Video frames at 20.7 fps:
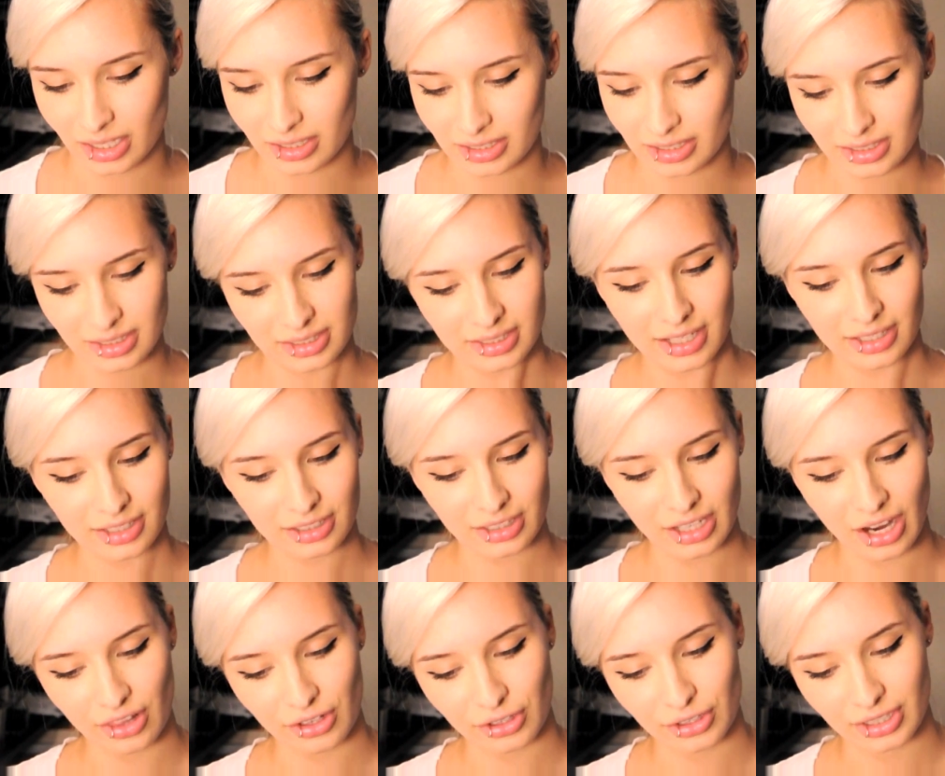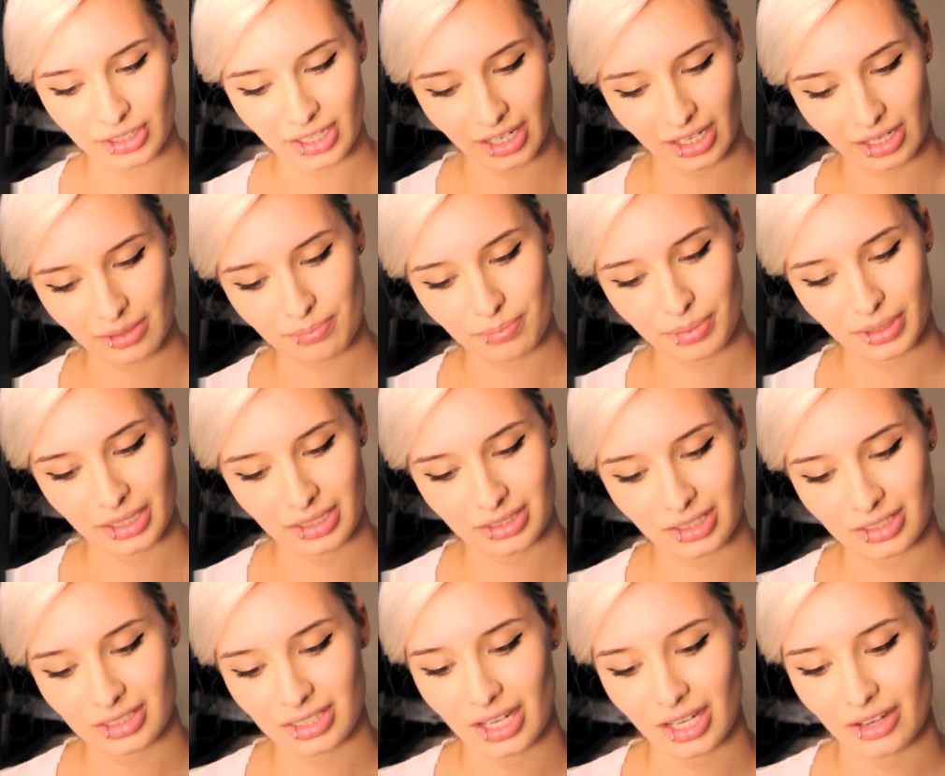doesn't say the color name, but it
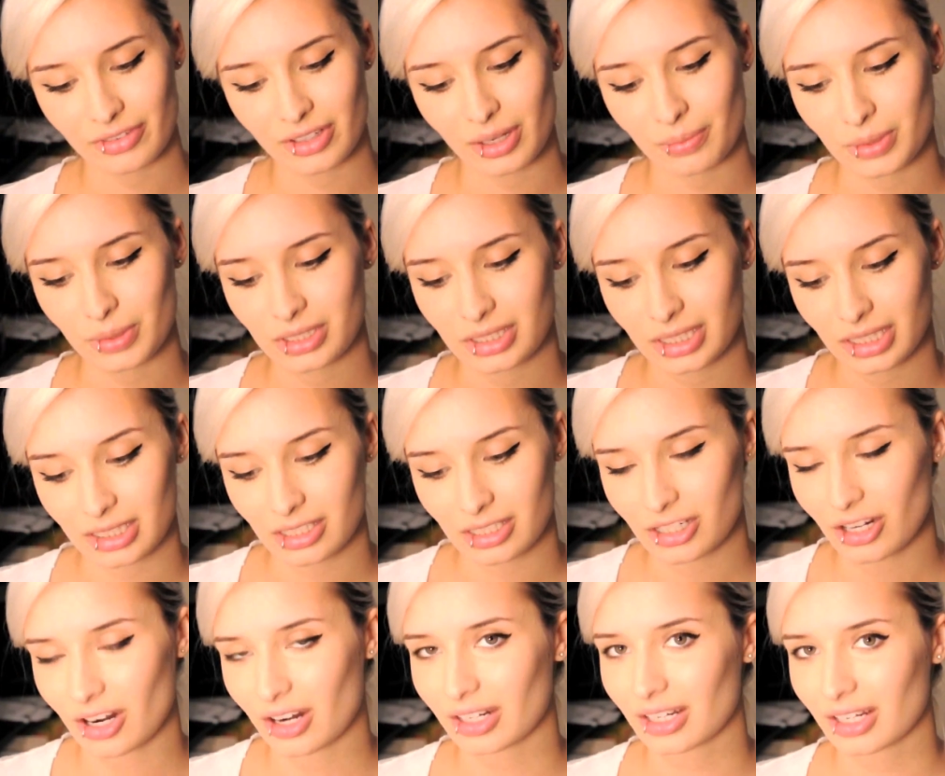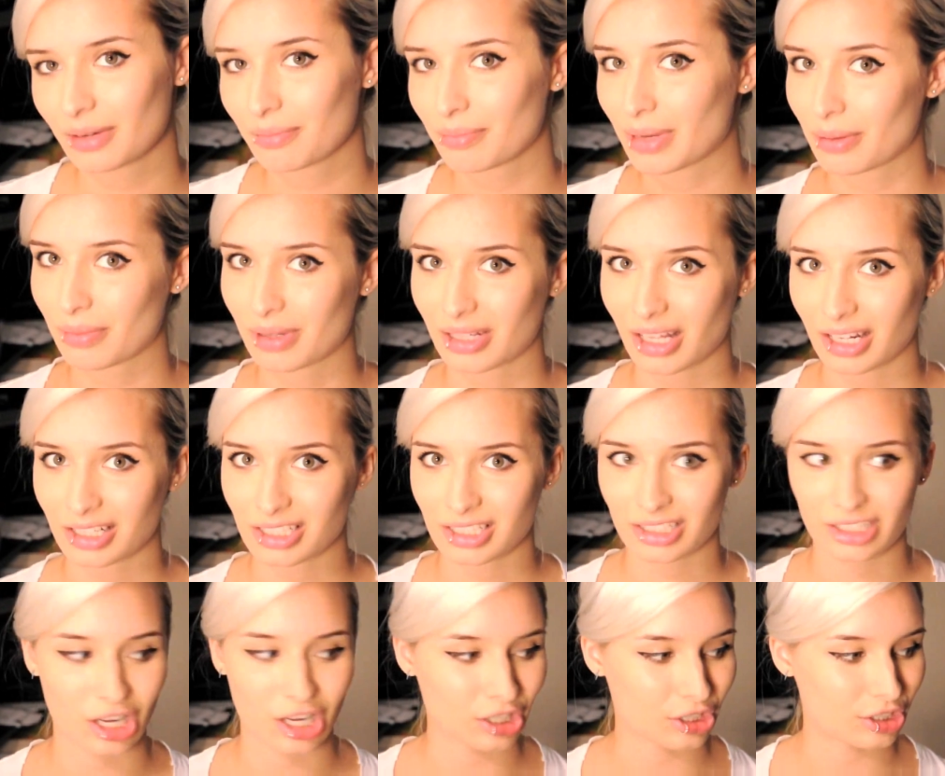does have a number 60 on it. Maybe that's
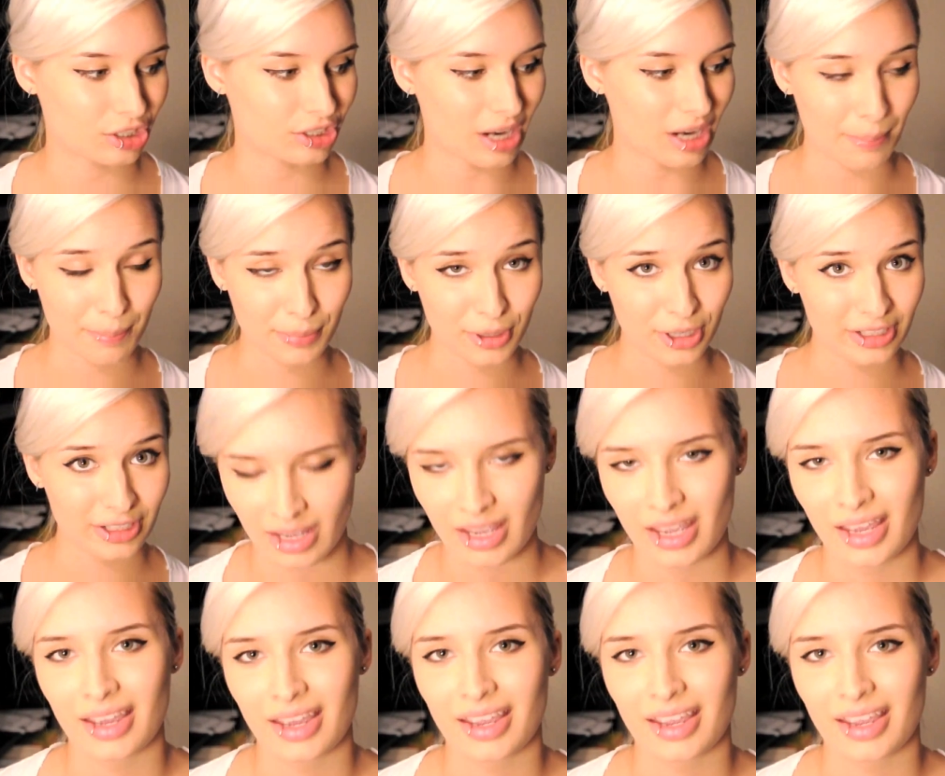the color number.